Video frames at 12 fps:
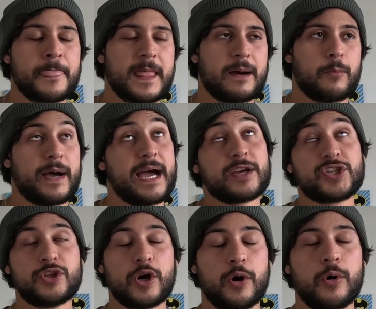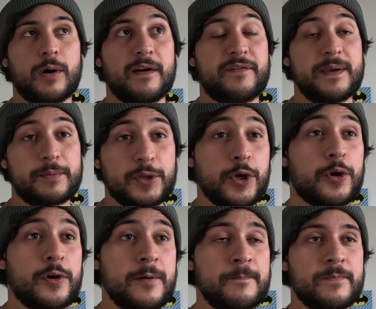Uh, well, actually not all, I flipped
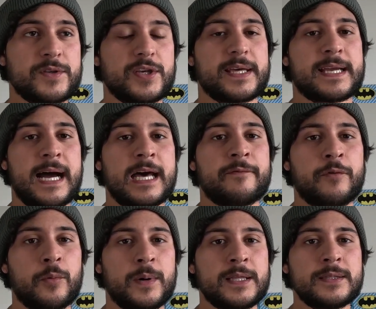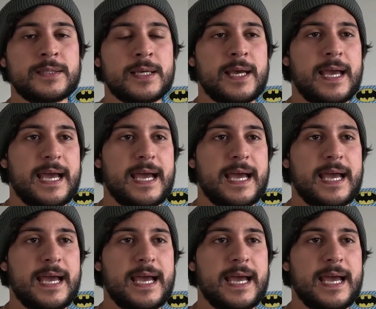two, so the carnivore ones,